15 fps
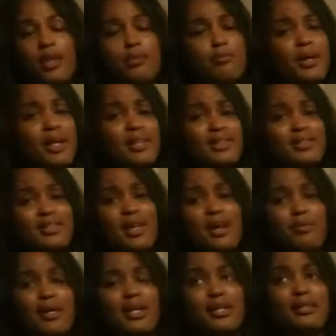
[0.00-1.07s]
And by this
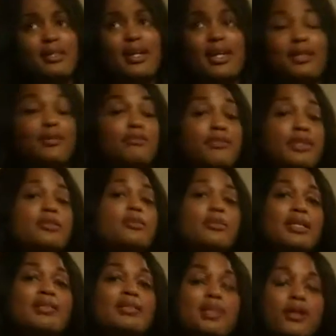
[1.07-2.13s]
time, I guess I had convinced
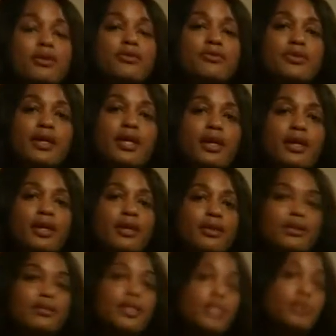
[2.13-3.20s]
myself
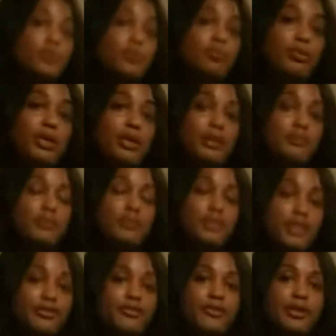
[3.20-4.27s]
that things would be
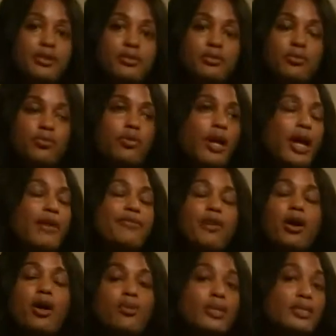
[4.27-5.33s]
different. I've
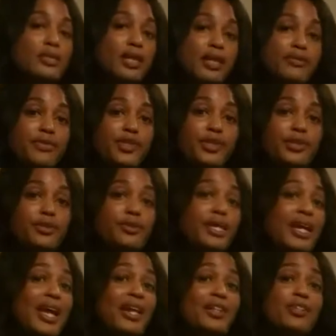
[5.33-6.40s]
always loved children.
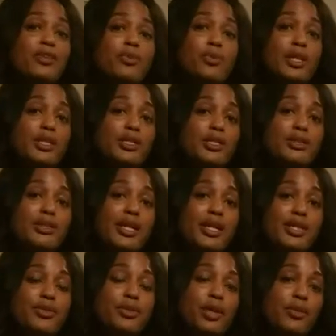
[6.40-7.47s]
I actually wanted to
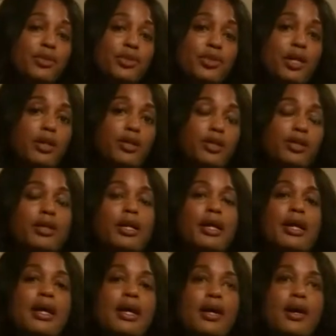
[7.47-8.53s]
teach when I was younger.
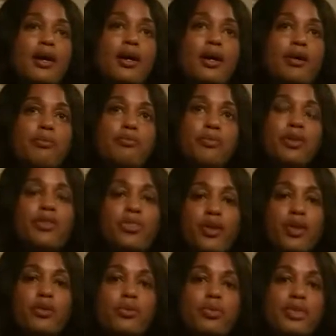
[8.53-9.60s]
Um, I
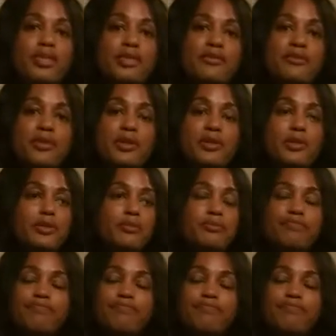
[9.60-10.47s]
thought it would be different.